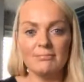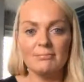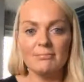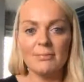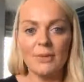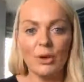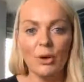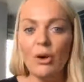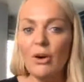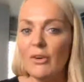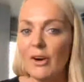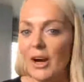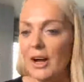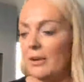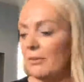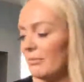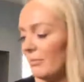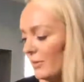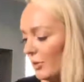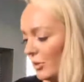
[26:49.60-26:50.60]
Laura
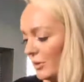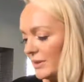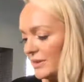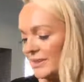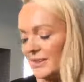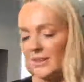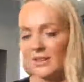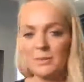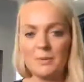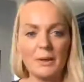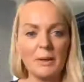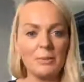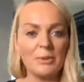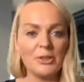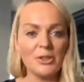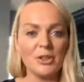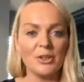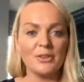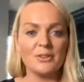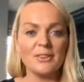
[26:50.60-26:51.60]
sells baby
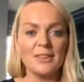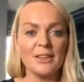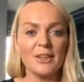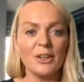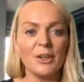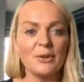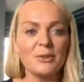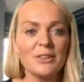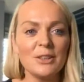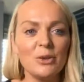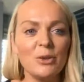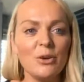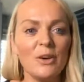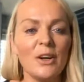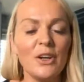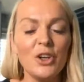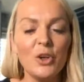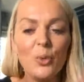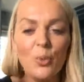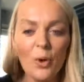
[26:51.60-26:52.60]
journals. I'm going to go to Laura.
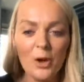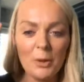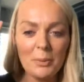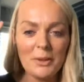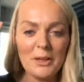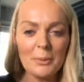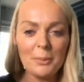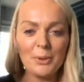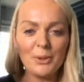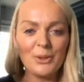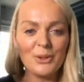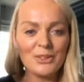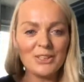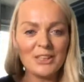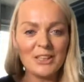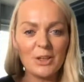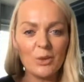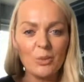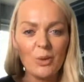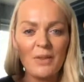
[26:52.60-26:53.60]
You want to be the
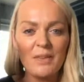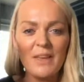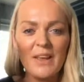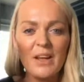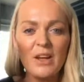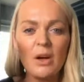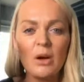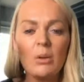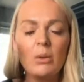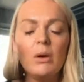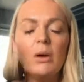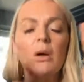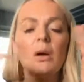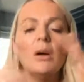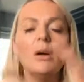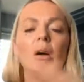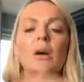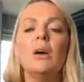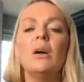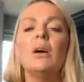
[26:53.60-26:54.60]
person that when they go,
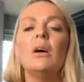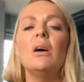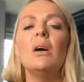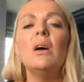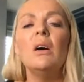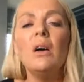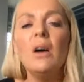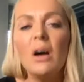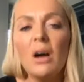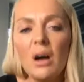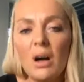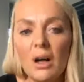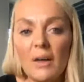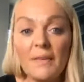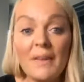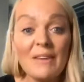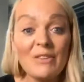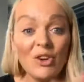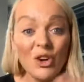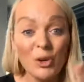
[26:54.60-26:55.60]
and
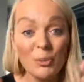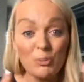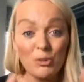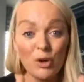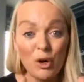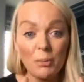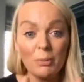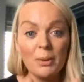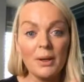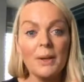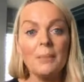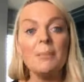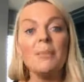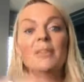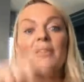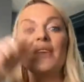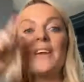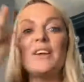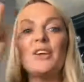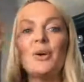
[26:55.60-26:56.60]
they've got a problem,
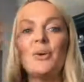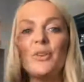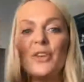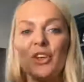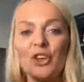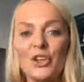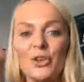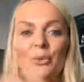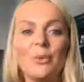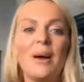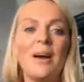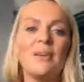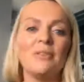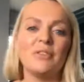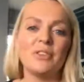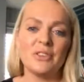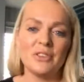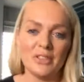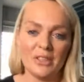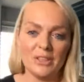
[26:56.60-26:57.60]
they know that you have
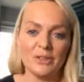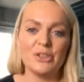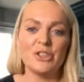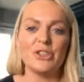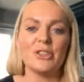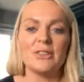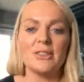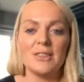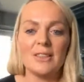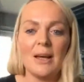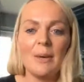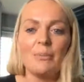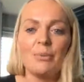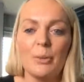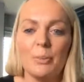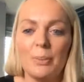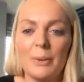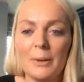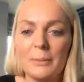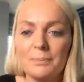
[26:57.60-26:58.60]
the solution to that
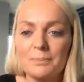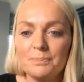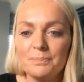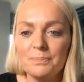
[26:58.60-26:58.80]
problem.